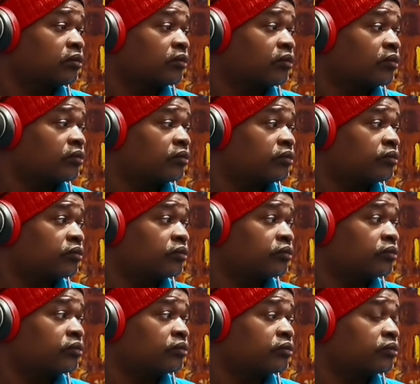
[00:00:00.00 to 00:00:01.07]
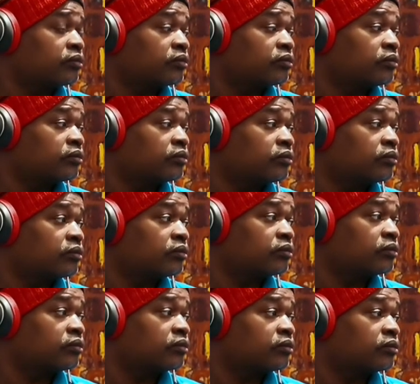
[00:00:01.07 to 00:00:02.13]

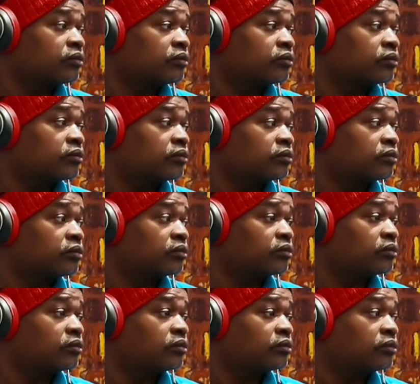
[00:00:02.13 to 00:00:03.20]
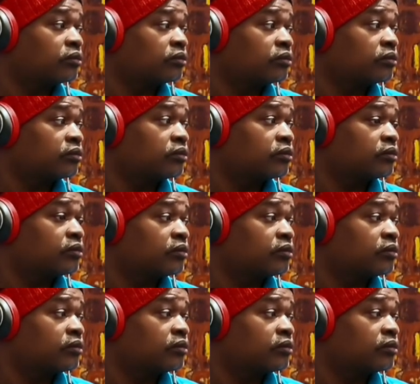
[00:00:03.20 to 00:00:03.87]
(not speaking)